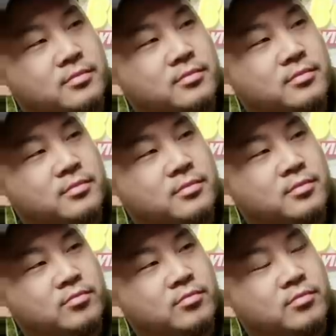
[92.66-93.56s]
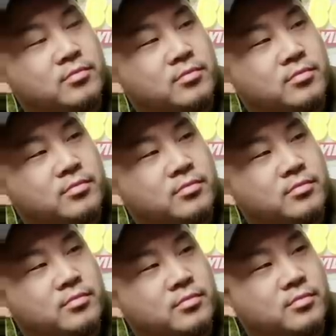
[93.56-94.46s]

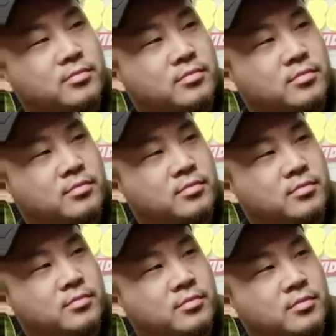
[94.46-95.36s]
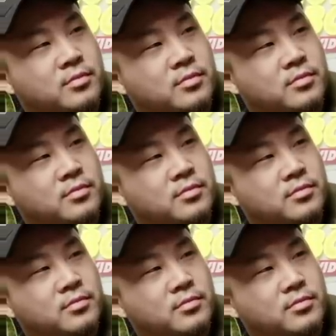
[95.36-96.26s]

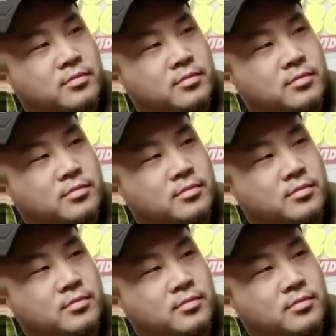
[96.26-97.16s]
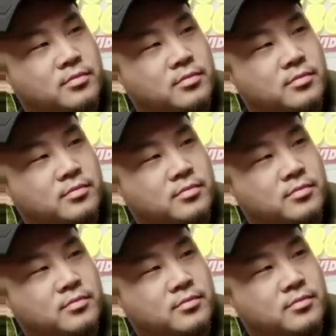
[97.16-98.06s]

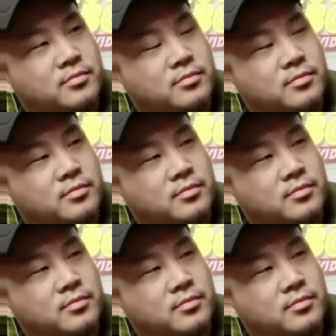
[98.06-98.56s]
(silent)